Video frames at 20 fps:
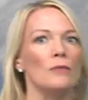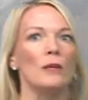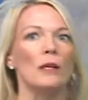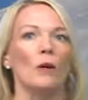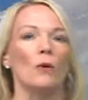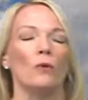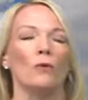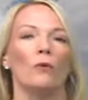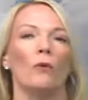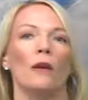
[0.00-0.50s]
we
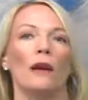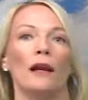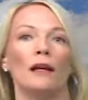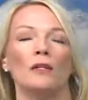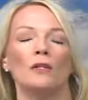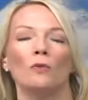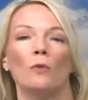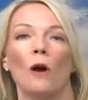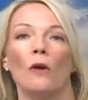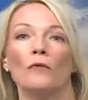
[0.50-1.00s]
go through the
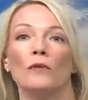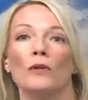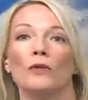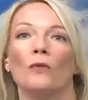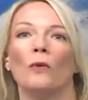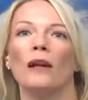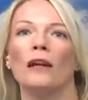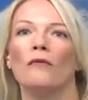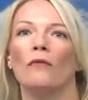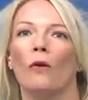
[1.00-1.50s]
next twelve to
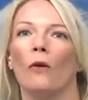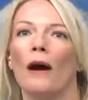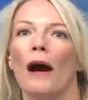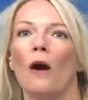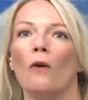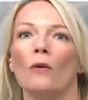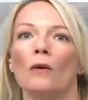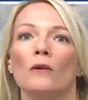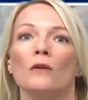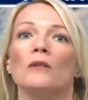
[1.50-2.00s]
twenty-four
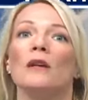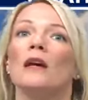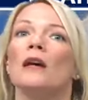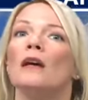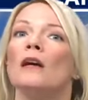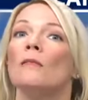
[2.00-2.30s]
hours.